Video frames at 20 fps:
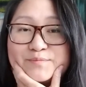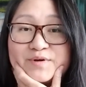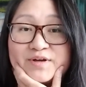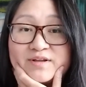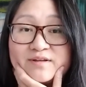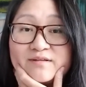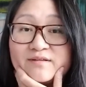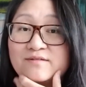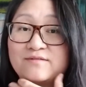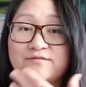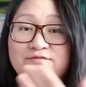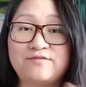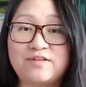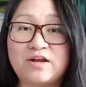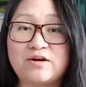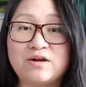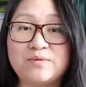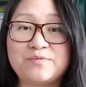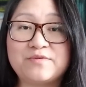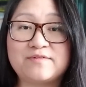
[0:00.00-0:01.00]
but
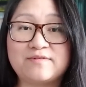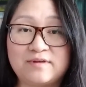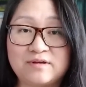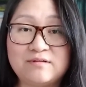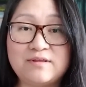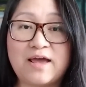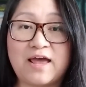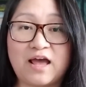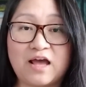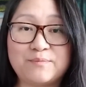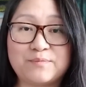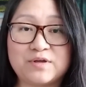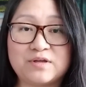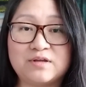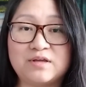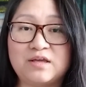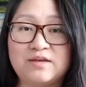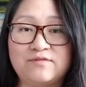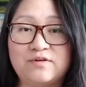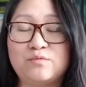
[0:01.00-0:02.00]
Flare-ups still
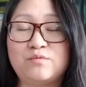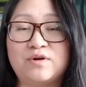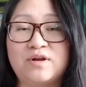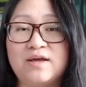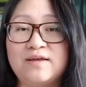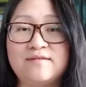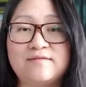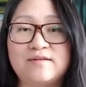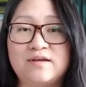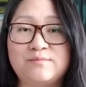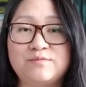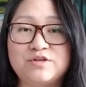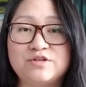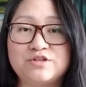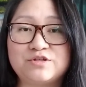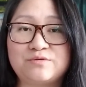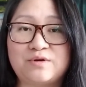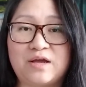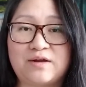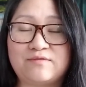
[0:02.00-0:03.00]
happen even when I seem to
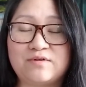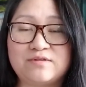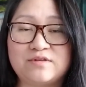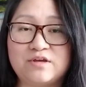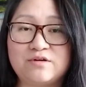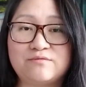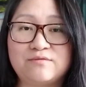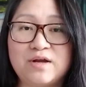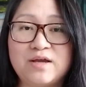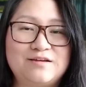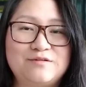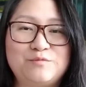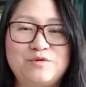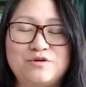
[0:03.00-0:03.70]
do everything right.